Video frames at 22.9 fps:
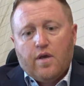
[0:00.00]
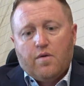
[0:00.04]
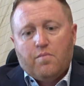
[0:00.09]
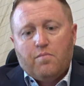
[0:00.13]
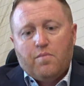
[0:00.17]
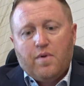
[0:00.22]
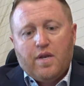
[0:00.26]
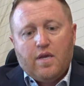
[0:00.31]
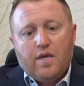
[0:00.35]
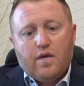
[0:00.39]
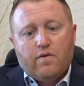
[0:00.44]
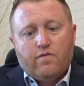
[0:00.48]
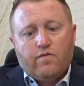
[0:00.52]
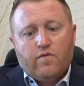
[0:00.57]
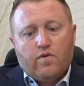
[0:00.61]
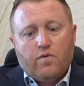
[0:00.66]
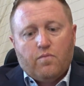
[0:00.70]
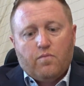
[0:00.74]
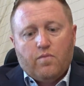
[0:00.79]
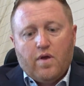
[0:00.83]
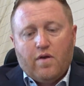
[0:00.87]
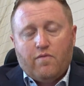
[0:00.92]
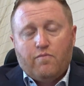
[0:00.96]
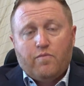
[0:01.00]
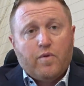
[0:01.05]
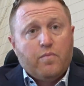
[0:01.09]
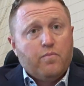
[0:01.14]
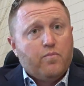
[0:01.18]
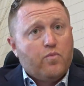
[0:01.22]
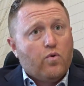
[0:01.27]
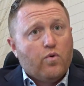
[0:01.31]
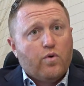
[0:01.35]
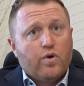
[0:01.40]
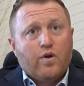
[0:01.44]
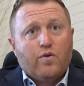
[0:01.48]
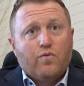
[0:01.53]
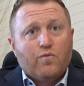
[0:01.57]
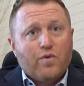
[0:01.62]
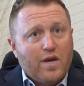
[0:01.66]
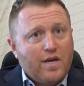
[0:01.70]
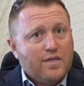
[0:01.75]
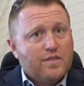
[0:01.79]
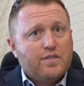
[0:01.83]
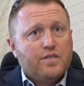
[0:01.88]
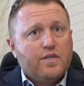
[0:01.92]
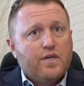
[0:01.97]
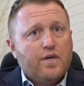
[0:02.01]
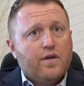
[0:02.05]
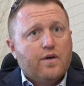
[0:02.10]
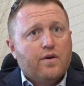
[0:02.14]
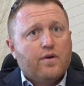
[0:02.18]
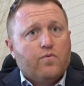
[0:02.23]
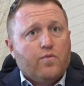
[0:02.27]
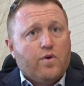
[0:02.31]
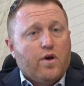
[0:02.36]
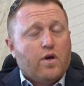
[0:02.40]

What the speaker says: Many of them have been born and raised here.